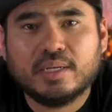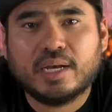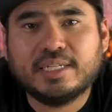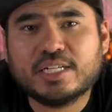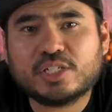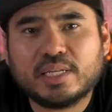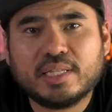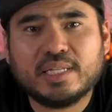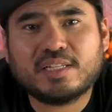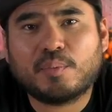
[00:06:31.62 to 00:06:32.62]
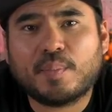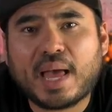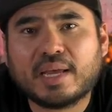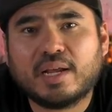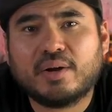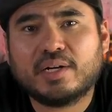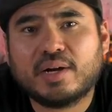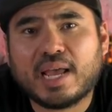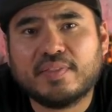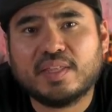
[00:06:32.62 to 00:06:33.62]
Additionally, the double mag
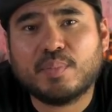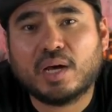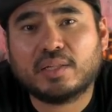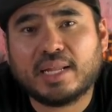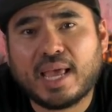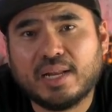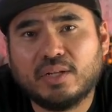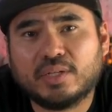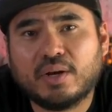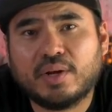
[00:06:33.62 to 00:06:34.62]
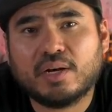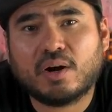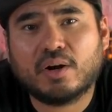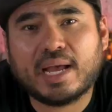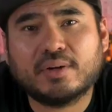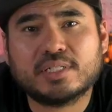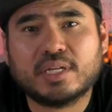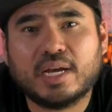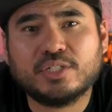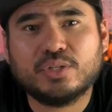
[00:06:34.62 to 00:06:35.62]
carrier and the ModLite handheld carrier are now
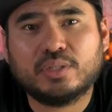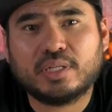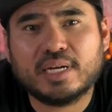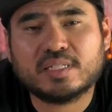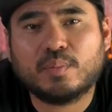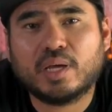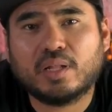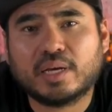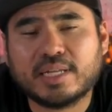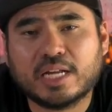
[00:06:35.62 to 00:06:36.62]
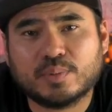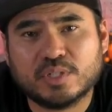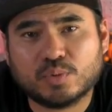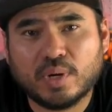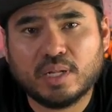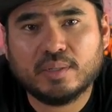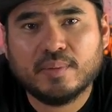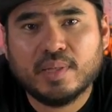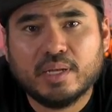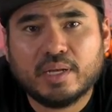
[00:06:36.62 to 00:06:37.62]
designed to utilize the MOLLE lock attachment as
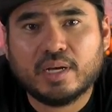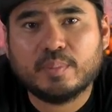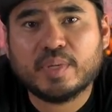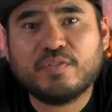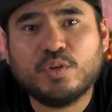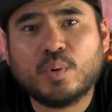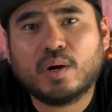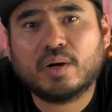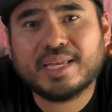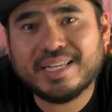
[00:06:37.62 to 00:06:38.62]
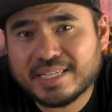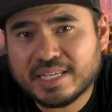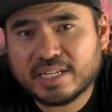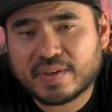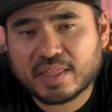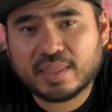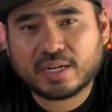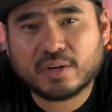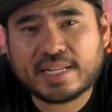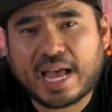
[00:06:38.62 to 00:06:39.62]
well. If you are in need of a
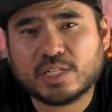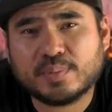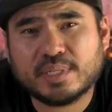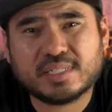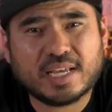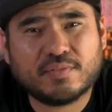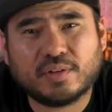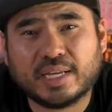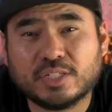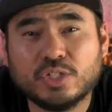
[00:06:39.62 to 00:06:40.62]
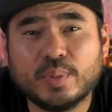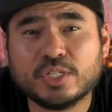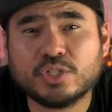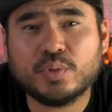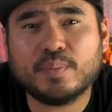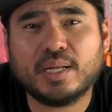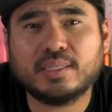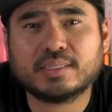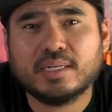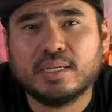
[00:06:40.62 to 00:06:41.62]
thicker attachment, say for like a 2-inch duty
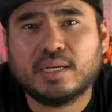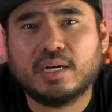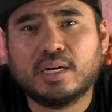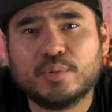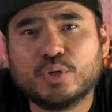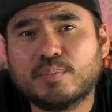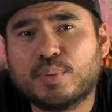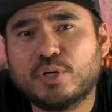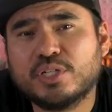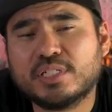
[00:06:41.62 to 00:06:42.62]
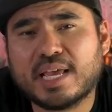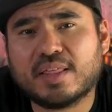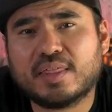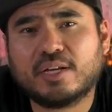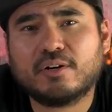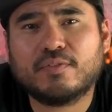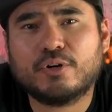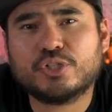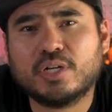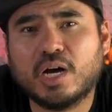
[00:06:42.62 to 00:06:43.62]
belt, you can purchase a thicker
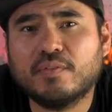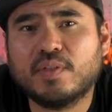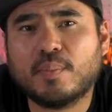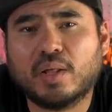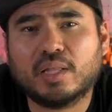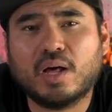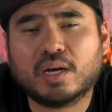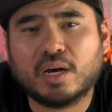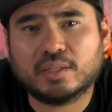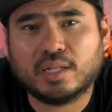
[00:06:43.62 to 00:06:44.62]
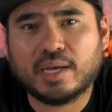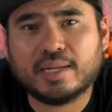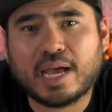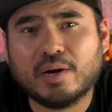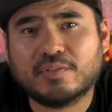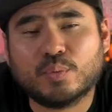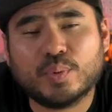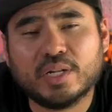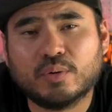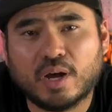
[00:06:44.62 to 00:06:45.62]
version of the MOLLE lock online. However,
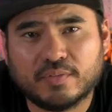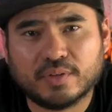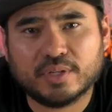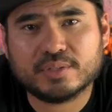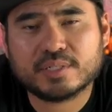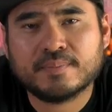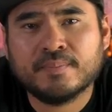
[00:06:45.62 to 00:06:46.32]
we don't offer those.